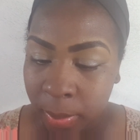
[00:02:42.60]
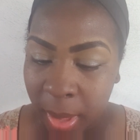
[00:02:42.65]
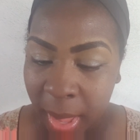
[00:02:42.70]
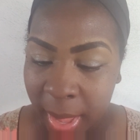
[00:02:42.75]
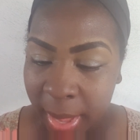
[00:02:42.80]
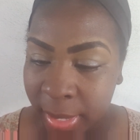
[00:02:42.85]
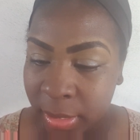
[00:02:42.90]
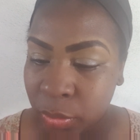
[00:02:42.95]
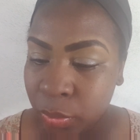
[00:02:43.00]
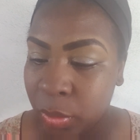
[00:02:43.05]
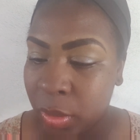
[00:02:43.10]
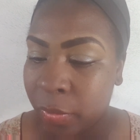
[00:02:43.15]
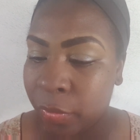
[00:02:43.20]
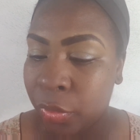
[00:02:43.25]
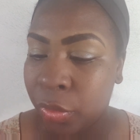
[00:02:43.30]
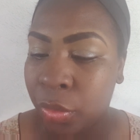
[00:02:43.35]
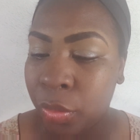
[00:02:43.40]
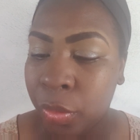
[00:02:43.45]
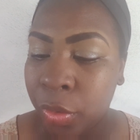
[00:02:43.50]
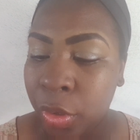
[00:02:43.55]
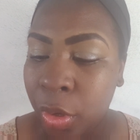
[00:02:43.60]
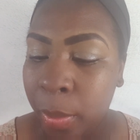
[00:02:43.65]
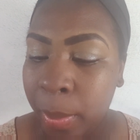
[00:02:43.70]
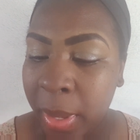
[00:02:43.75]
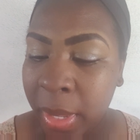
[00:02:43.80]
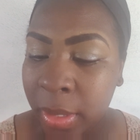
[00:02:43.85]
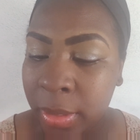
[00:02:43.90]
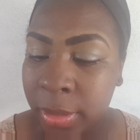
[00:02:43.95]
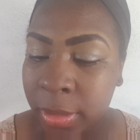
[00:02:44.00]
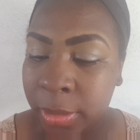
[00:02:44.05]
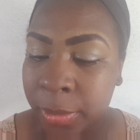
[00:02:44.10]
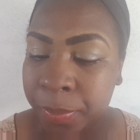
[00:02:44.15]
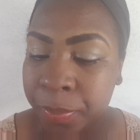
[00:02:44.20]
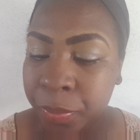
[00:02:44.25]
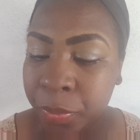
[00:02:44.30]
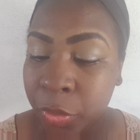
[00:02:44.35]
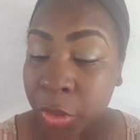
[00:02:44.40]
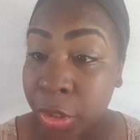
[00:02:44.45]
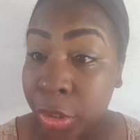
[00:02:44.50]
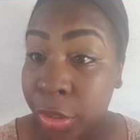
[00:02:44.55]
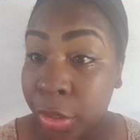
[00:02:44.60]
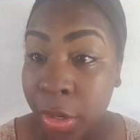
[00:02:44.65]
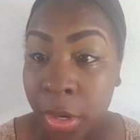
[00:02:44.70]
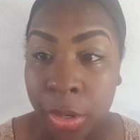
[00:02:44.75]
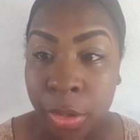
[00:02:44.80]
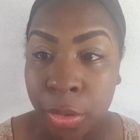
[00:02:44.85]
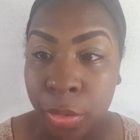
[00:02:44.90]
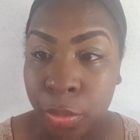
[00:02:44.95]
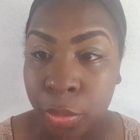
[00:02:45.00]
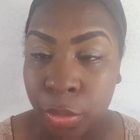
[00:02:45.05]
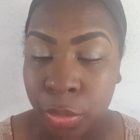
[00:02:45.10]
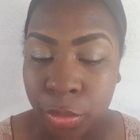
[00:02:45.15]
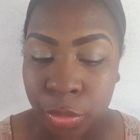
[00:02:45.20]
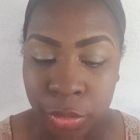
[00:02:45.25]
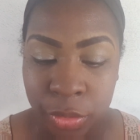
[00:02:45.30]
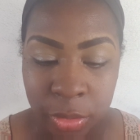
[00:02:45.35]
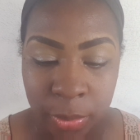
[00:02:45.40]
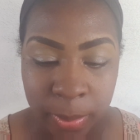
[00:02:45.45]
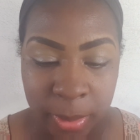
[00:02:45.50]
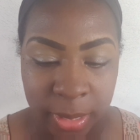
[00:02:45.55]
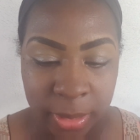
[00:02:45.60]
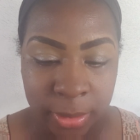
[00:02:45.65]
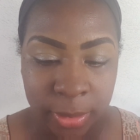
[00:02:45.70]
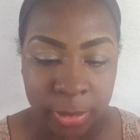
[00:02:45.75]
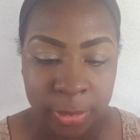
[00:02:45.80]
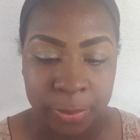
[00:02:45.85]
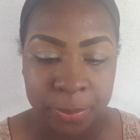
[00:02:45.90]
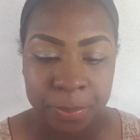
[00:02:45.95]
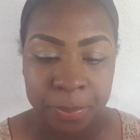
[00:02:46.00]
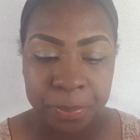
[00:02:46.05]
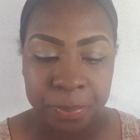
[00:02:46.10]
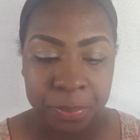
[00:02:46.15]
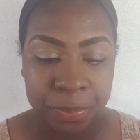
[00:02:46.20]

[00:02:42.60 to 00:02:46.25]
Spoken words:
eyes whenever you're doing your makeup. There are no rules to makeup,